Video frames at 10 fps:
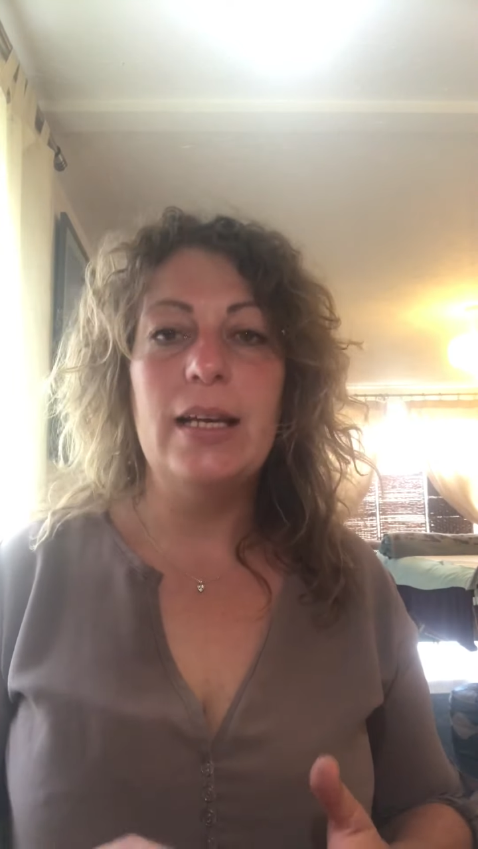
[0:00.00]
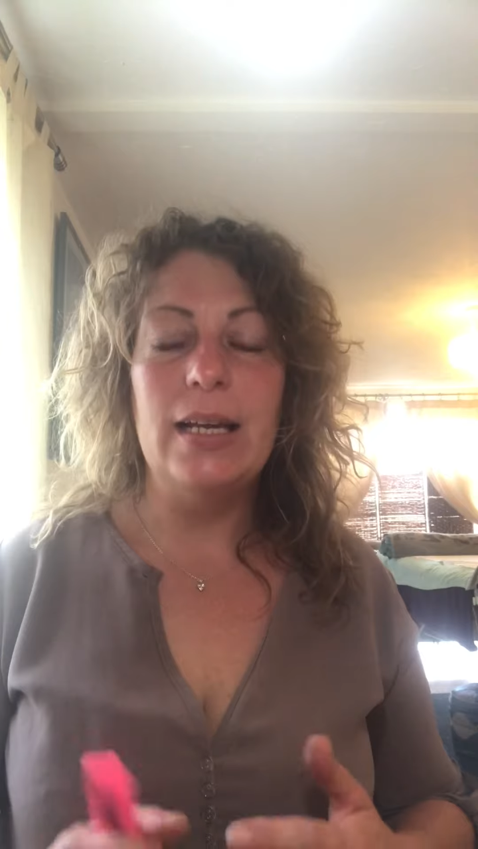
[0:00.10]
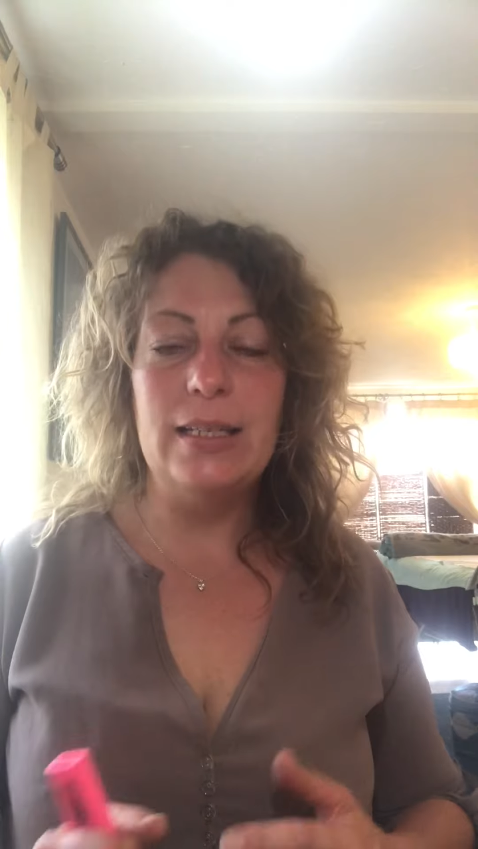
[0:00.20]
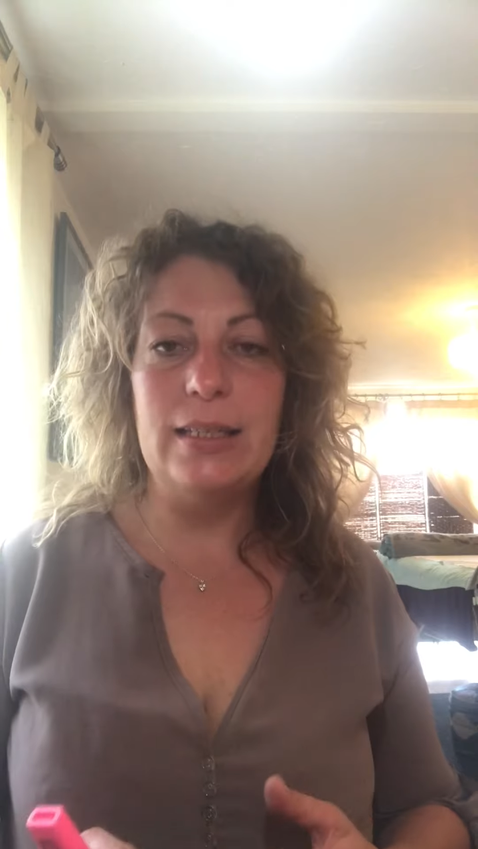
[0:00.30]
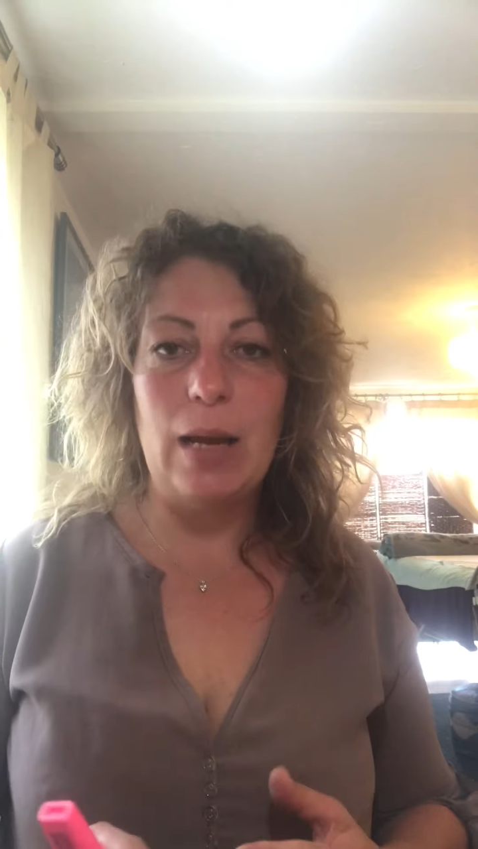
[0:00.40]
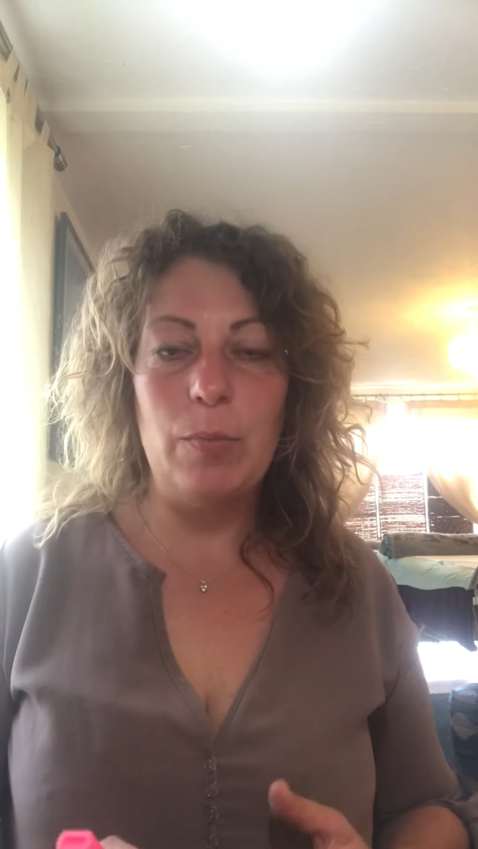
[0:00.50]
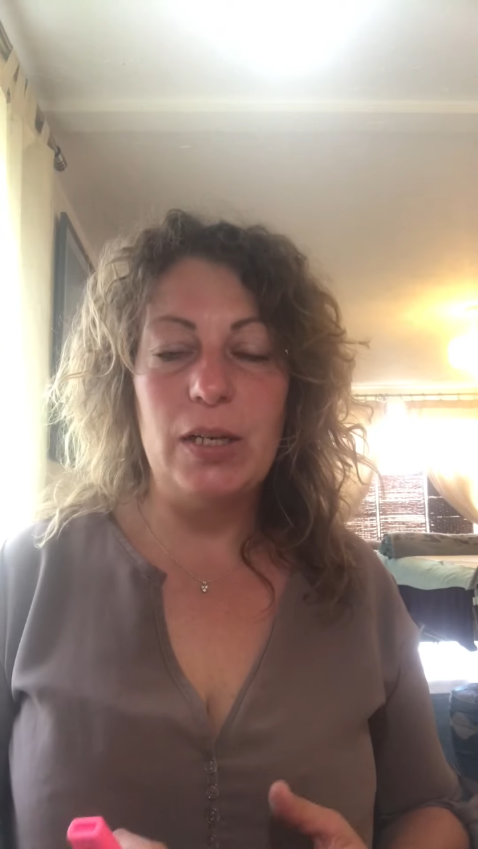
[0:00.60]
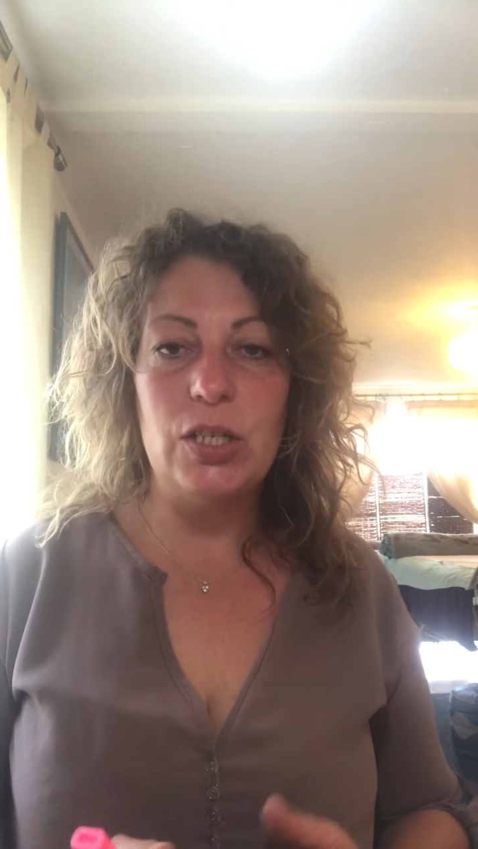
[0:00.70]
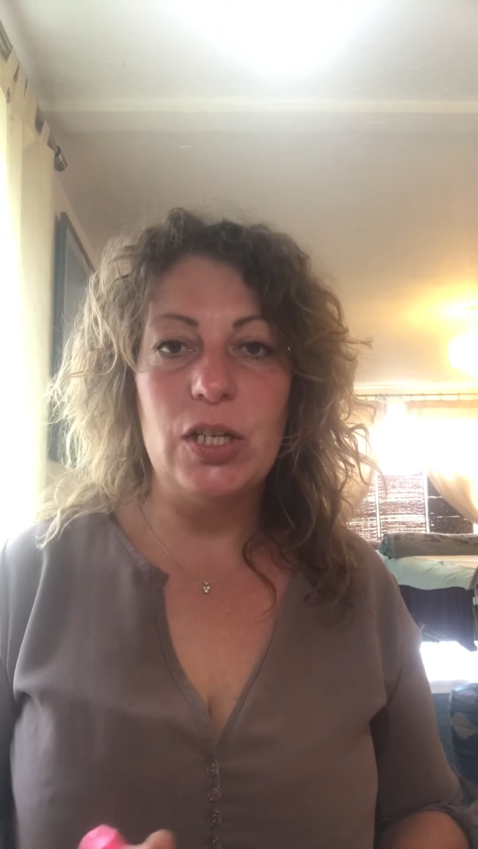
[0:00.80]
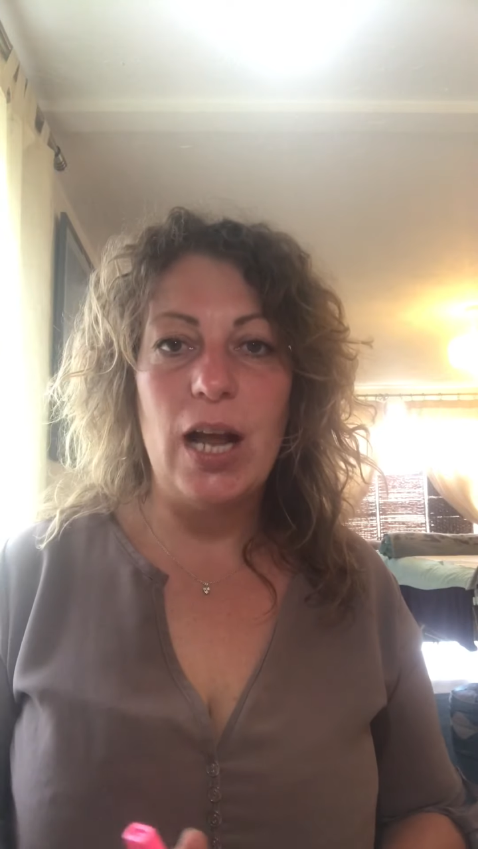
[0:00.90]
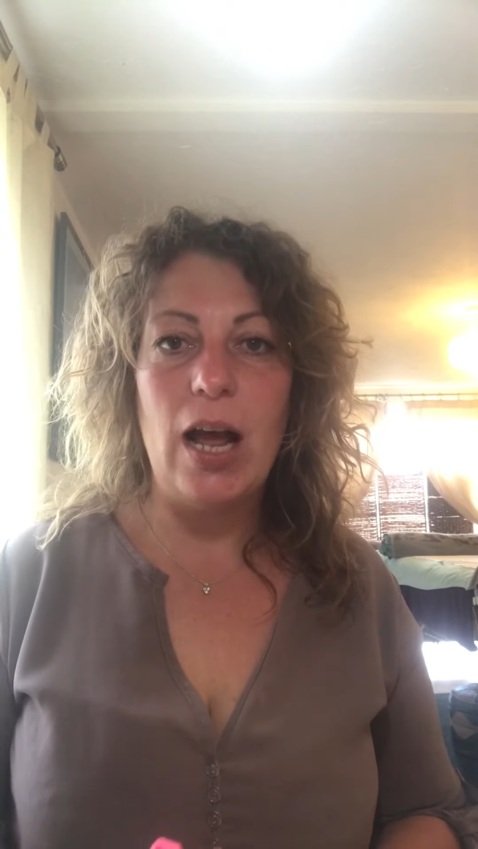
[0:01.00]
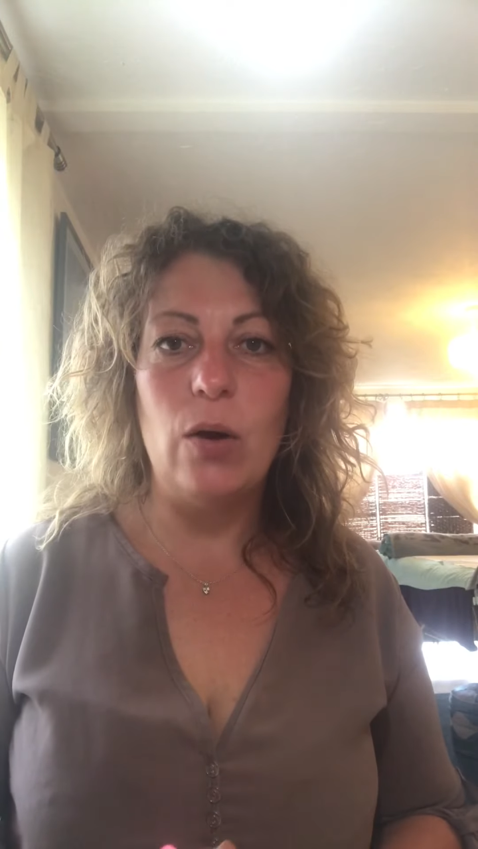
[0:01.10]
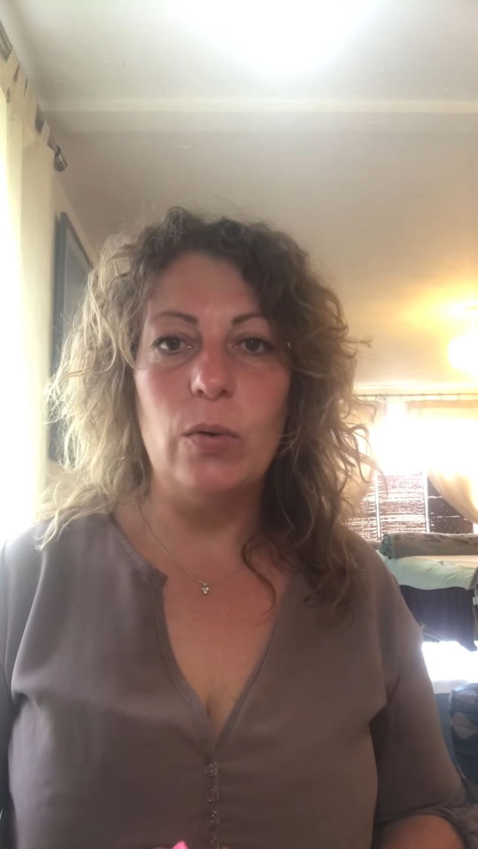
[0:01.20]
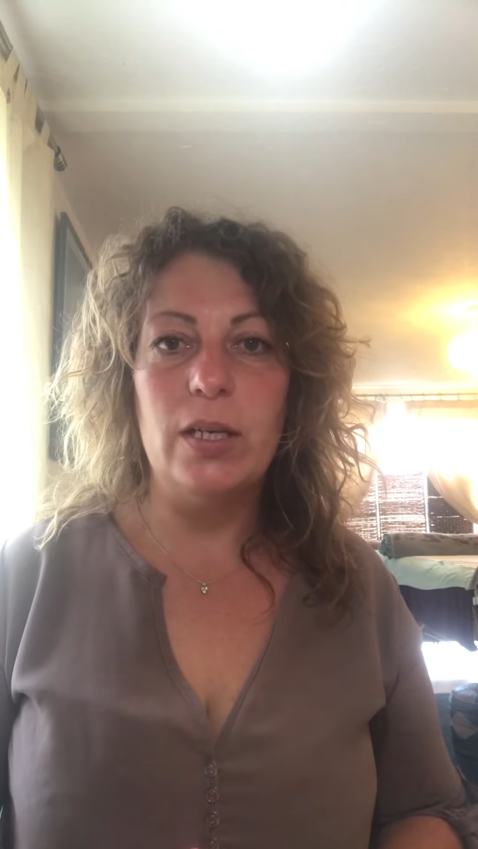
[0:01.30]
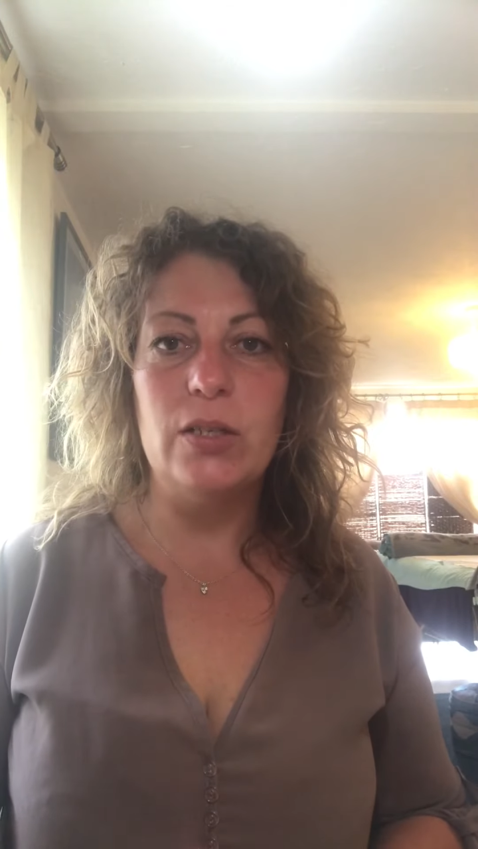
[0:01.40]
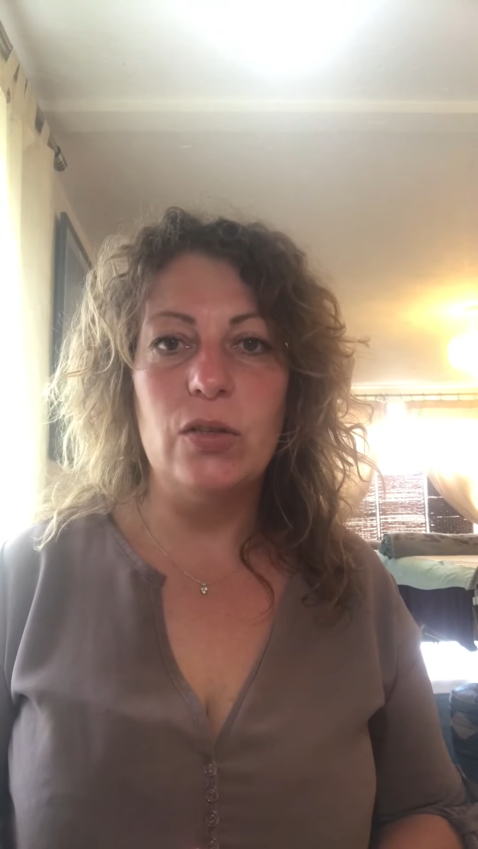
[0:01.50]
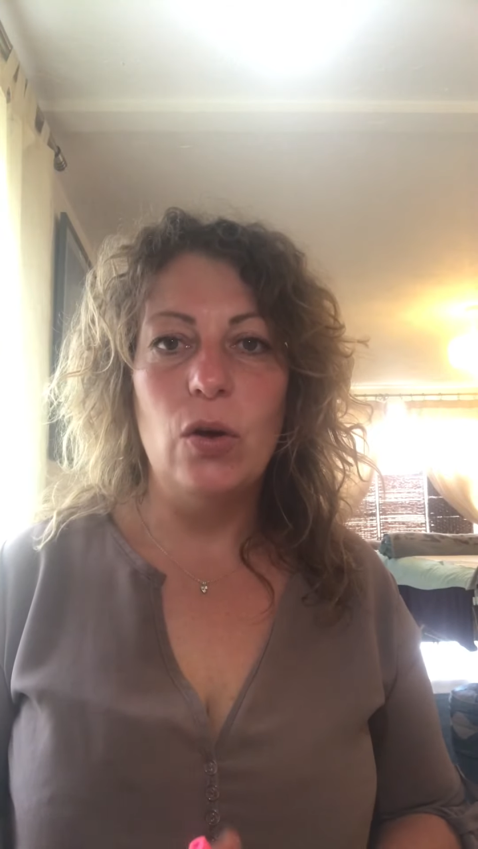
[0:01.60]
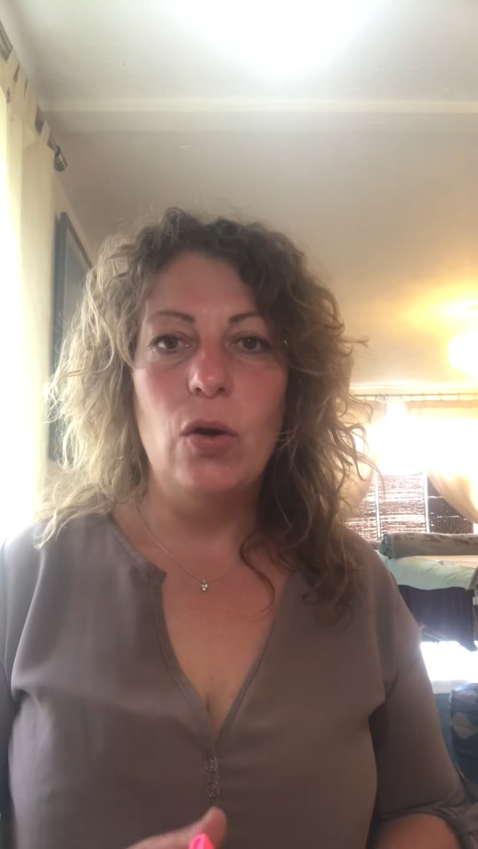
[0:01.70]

establish now is